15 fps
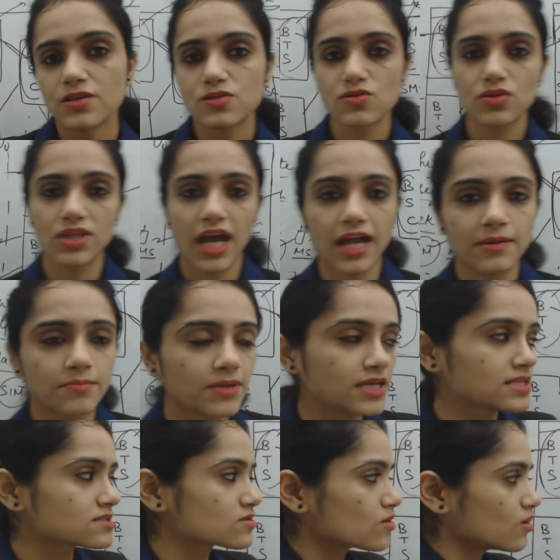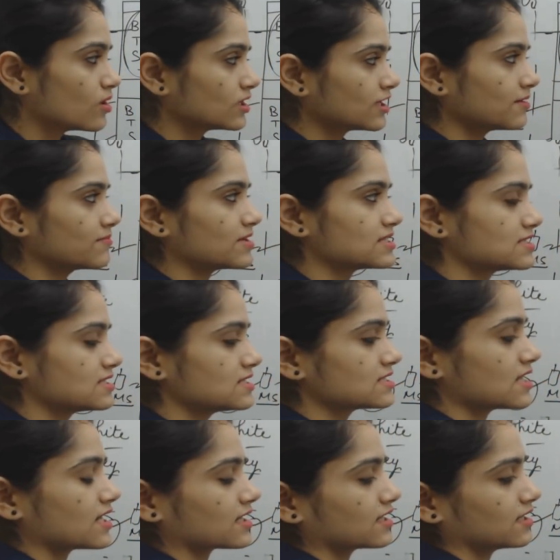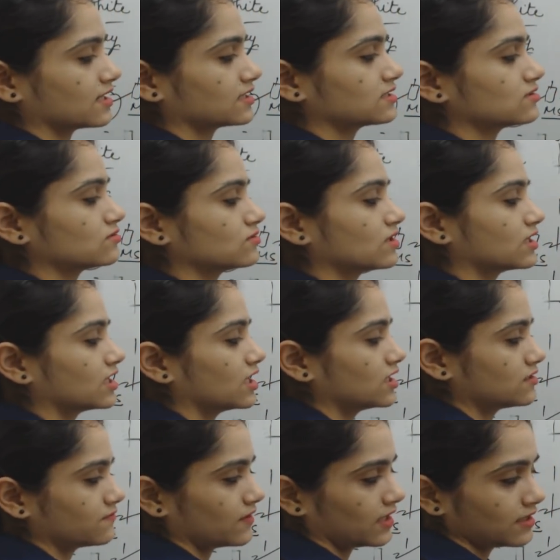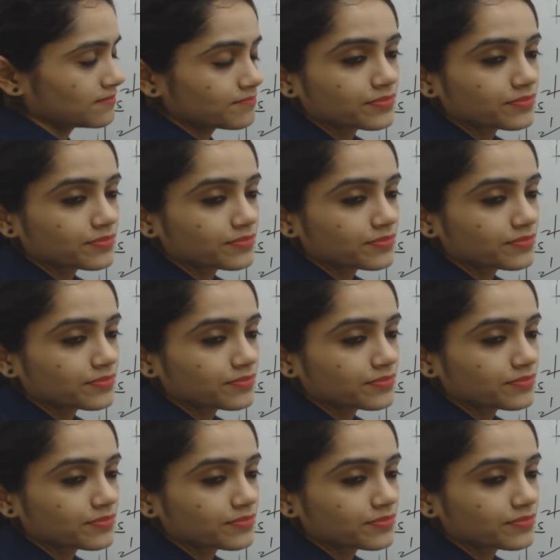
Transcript: So that means all the MSCs are connected to the gateway